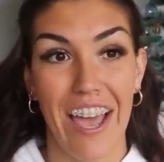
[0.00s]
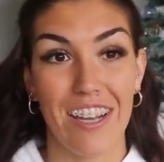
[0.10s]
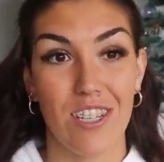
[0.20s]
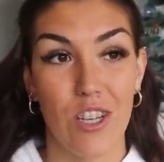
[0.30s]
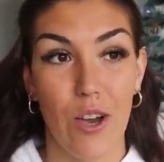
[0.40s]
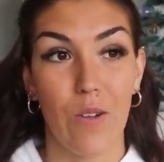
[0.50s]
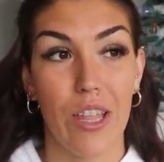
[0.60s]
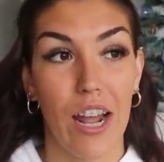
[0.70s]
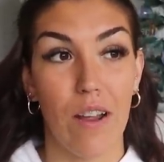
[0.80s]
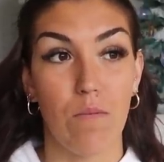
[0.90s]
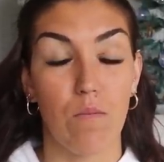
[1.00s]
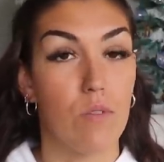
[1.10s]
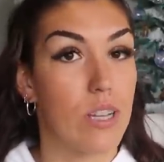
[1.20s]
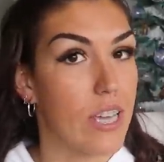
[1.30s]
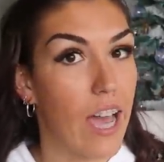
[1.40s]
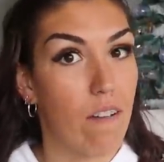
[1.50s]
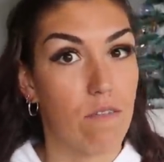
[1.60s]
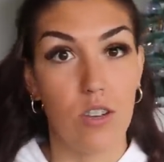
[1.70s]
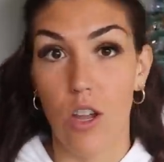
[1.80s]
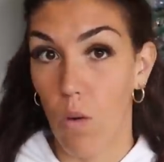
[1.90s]
and know that I really
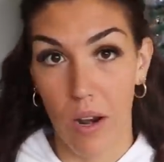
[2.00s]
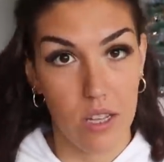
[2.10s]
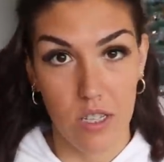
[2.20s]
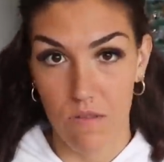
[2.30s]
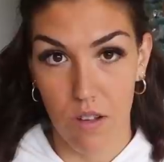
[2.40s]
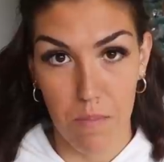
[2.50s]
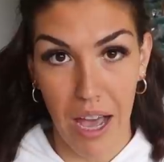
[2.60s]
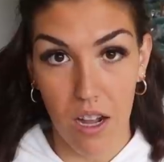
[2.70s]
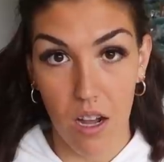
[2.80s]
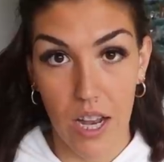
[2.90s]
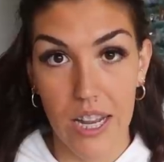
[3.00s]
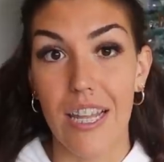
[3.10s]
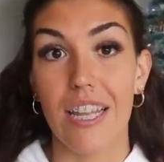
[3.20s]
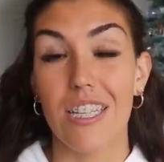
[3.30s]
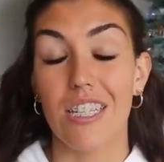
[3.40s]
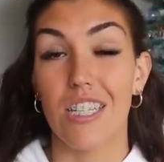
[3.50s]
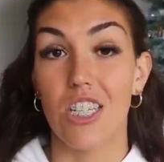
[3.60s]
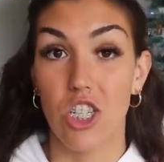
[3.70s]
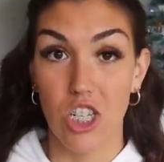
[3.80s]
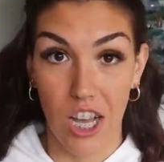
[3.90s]
have no one else to fall back on. It is
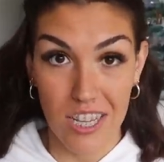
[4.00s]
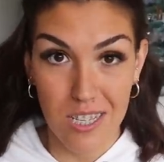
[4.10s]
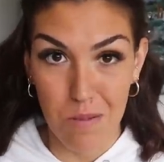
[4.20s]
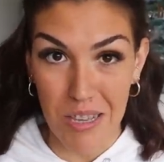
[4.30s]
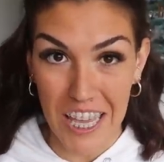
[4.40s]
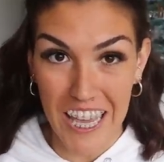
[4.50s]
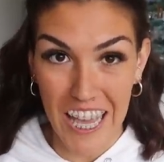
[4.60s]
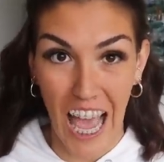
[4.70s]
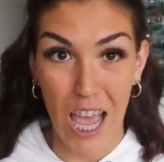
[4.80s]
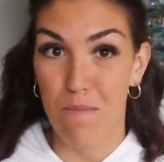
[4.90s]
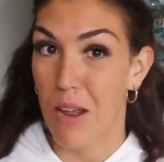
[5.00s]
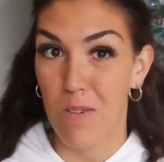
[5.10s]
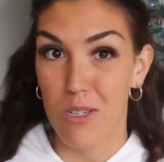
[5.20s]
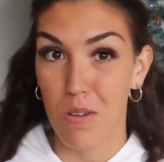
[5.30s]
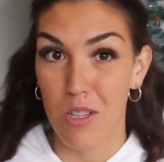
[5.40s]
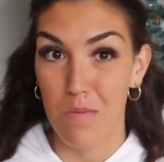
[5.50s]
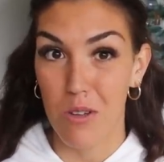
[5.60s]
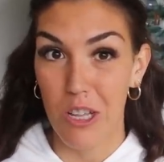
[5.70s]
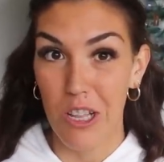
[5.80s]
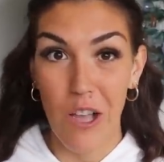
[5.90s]
just me. I am now
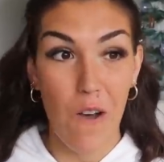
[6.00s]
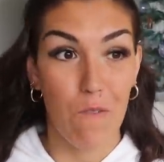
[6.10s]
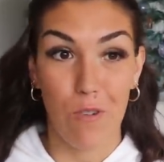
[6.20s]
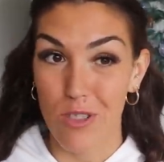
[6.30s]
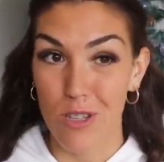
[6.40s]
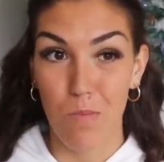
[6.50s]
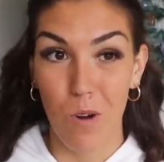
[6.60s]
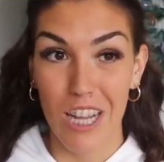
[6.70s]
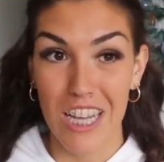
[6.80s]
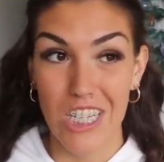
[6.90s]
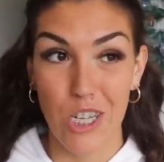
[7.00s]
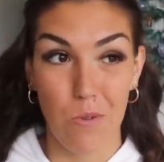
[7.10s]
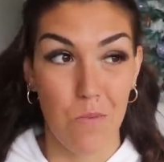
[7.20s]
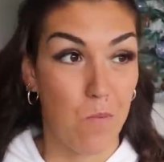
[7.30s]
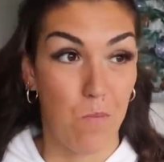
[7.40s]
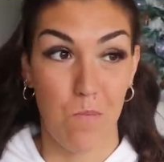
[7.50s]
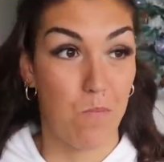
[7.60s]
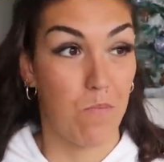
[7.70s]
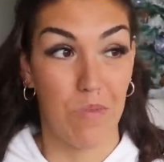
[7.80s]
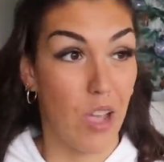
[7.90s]
responsible for this mortgage.
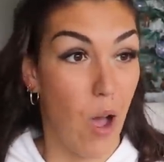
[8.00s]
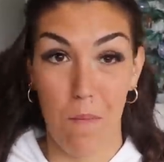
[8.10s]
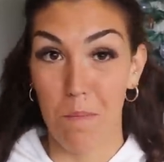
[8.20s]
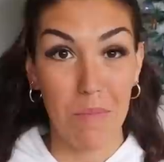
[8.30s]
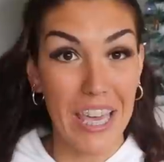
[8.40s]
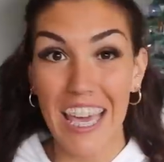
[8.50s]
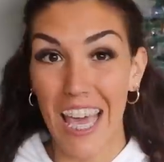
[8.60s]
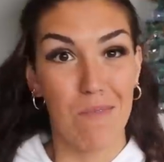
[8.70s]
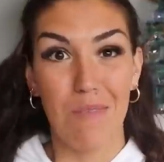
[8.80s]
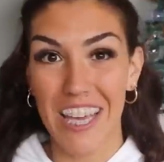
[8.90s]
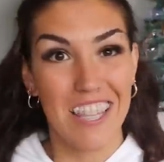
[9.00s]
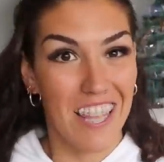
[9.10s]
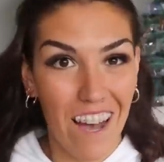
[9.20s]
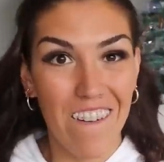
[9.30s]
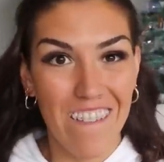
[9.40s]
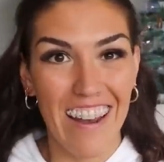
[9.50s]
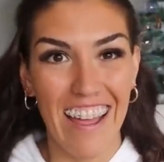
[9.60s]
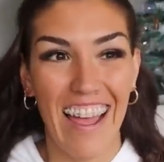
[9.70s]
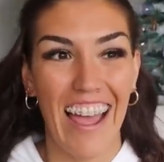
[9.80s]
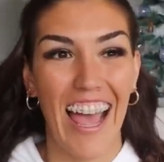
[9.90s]
Me and me alone.
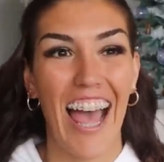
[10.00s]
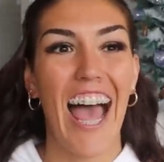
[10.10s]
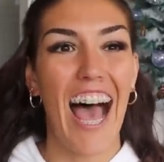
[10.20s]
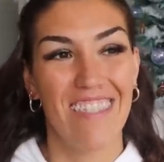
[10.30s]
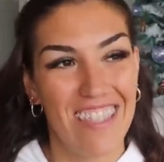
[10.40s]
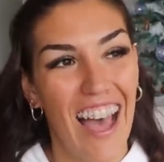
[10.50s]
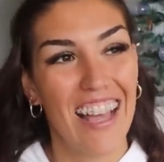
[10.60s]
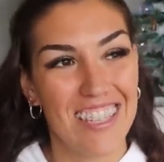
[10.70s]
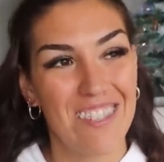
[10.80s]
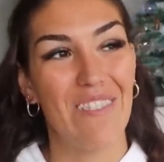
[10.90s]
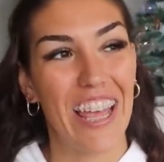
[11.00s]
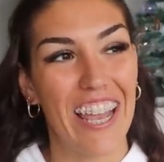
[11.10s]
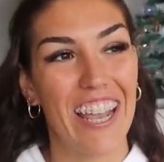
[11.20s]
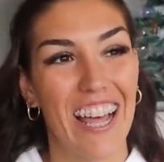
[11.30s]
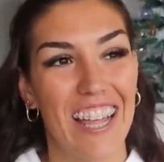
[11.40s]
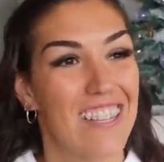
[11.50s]
That's been